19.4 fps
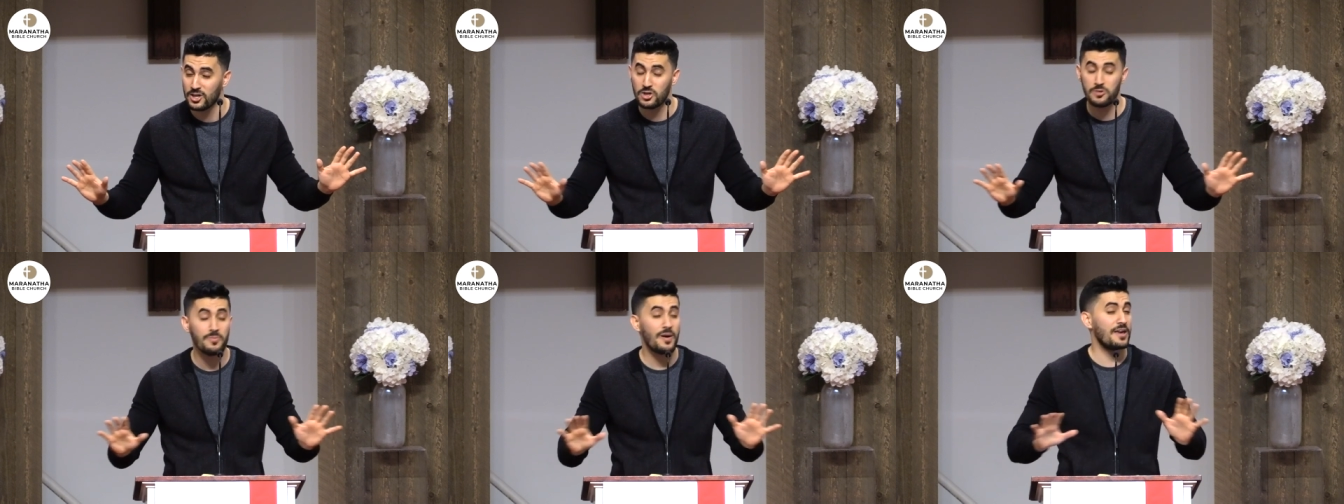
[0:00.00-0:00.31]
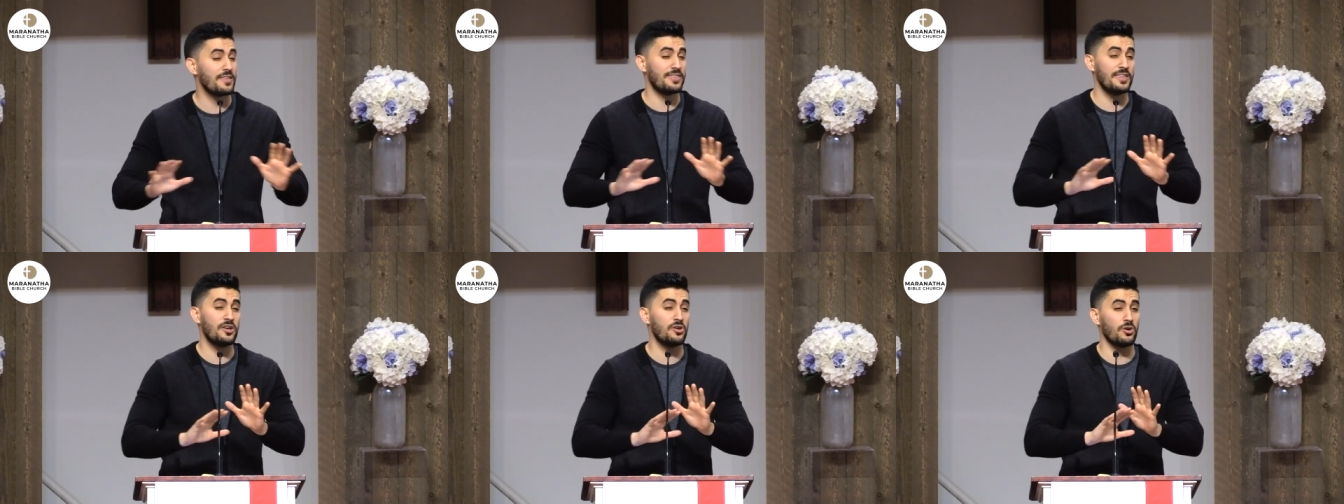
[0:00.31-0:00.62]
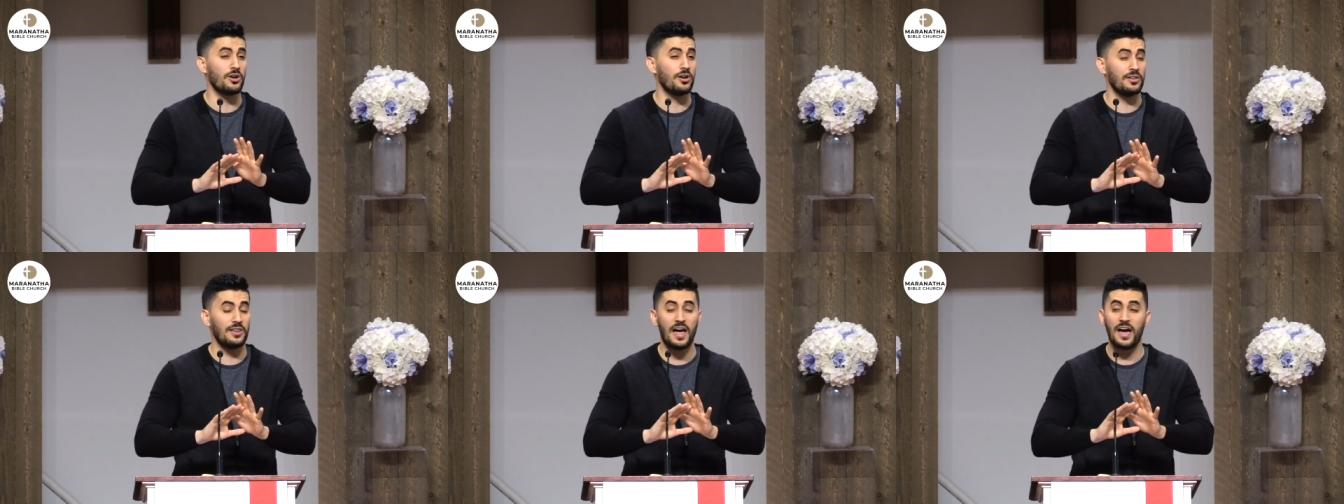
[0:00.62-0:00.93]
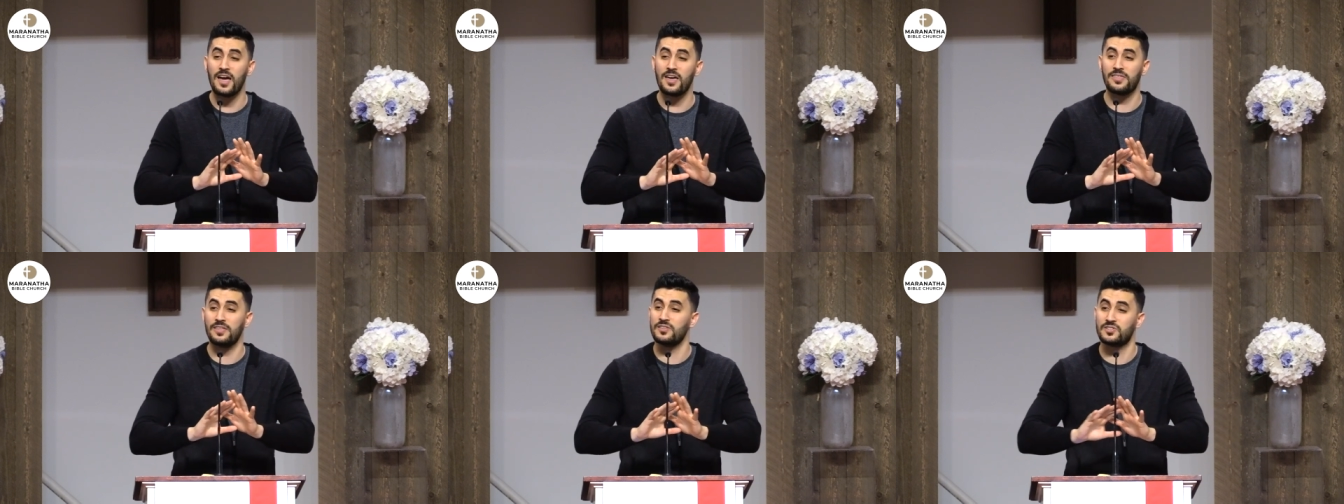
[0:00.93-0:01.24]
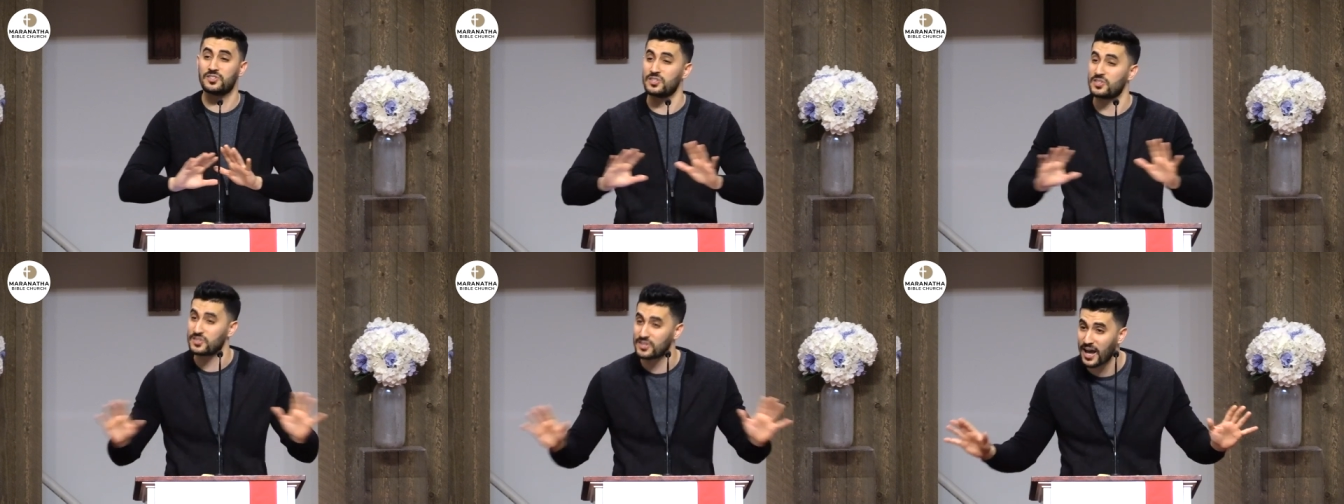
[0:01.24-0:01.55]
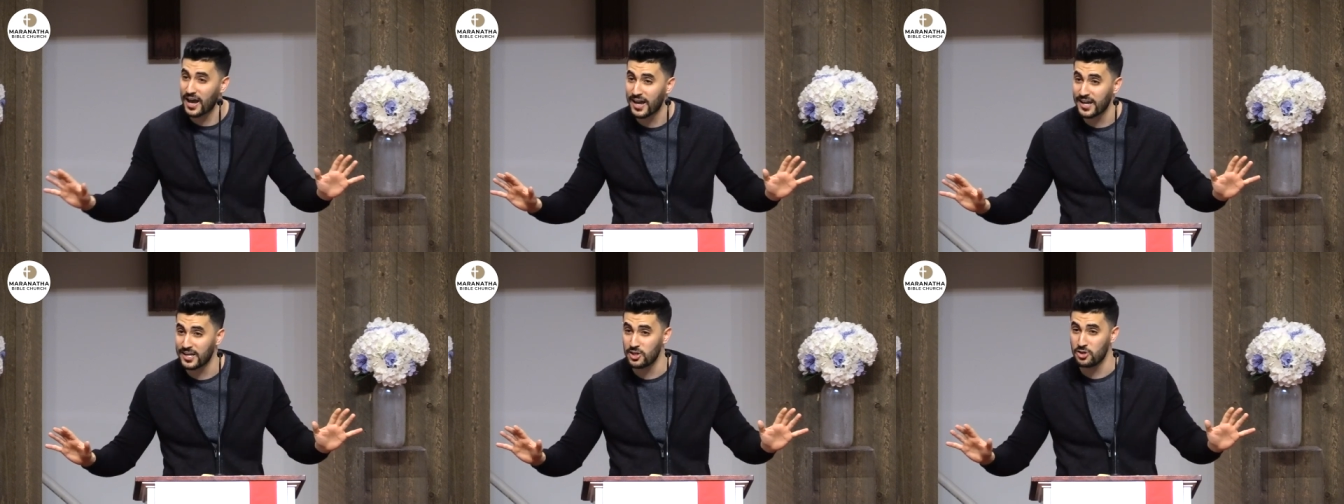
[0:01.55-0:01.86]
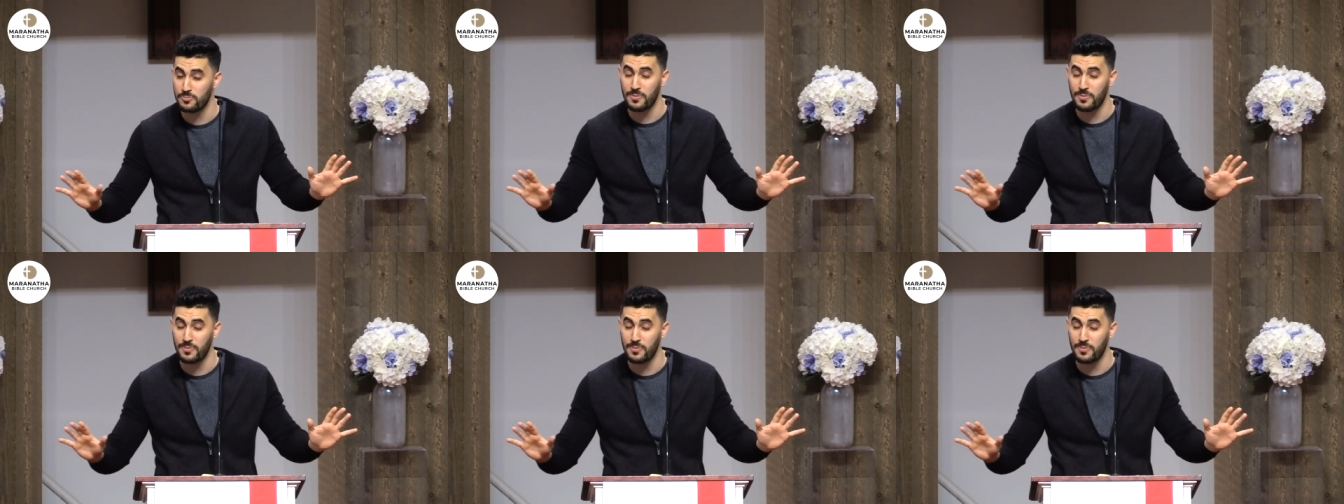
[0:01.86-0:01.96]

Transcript: You might think you're Goliath in society.